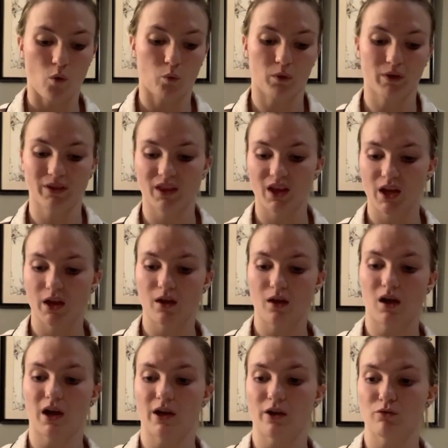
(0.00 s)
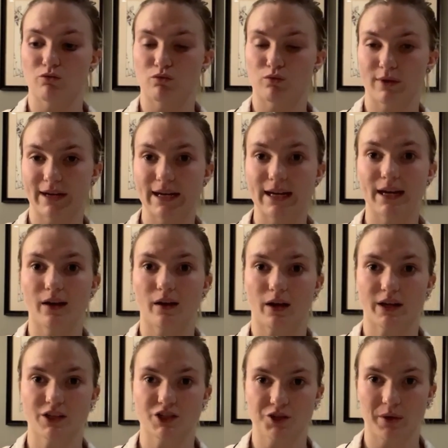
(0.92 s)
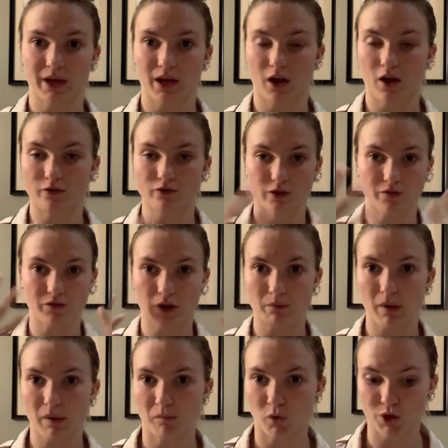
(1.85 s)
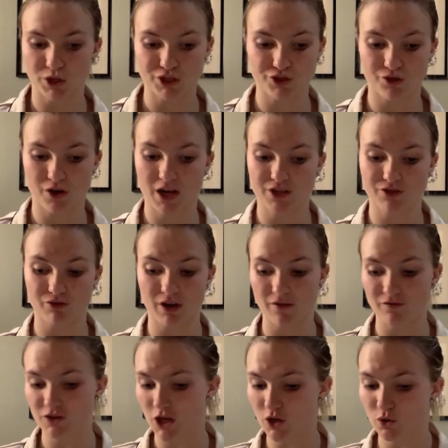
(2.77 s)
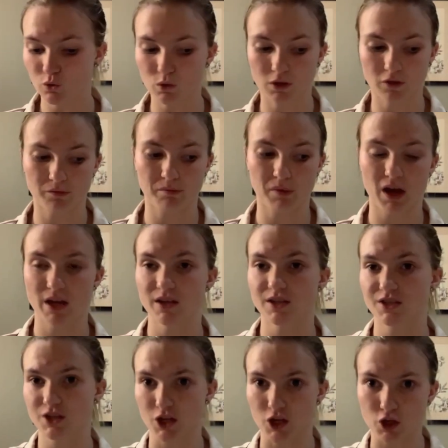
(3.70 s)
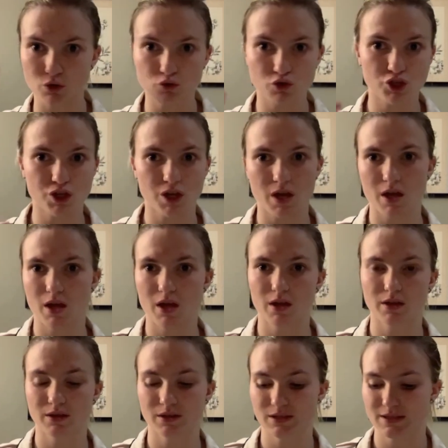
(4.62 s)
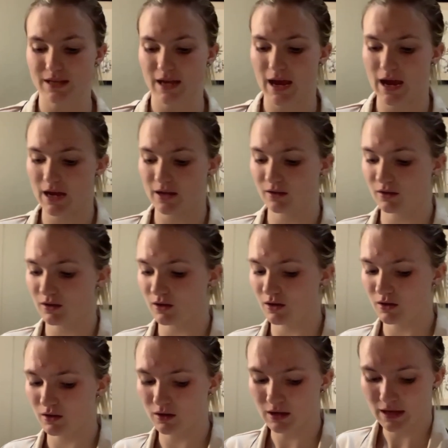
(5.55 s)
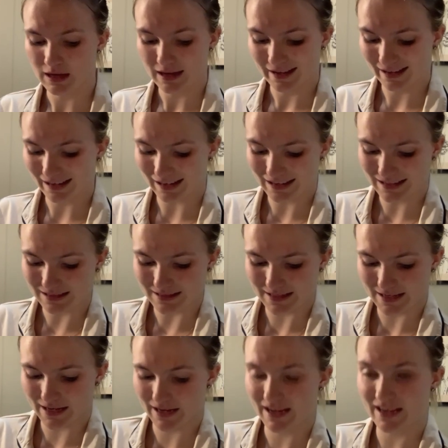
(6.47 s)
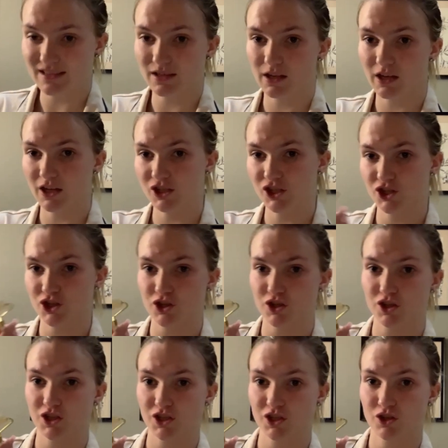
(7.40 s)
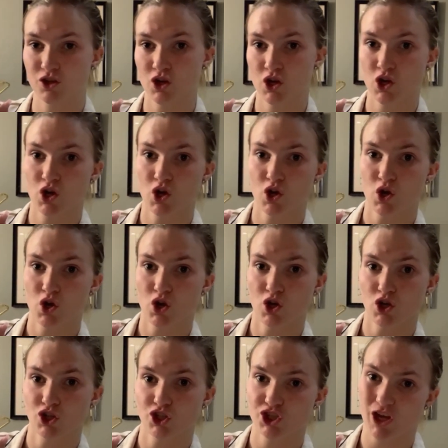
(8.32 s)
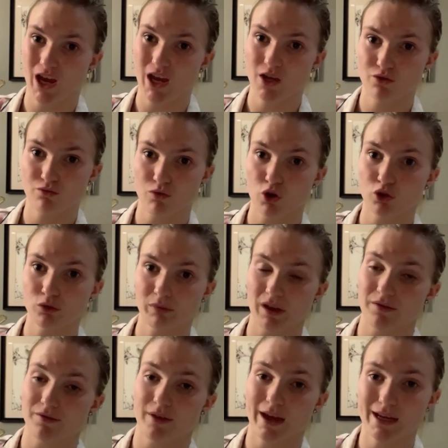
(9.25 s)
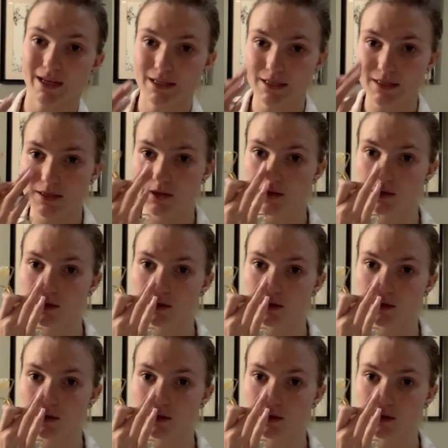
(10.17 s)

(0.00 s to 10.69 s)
One thing I really like doing after I've done my moisturiser and I've done all of my solutions and cleansing is I like to just jade roll my face.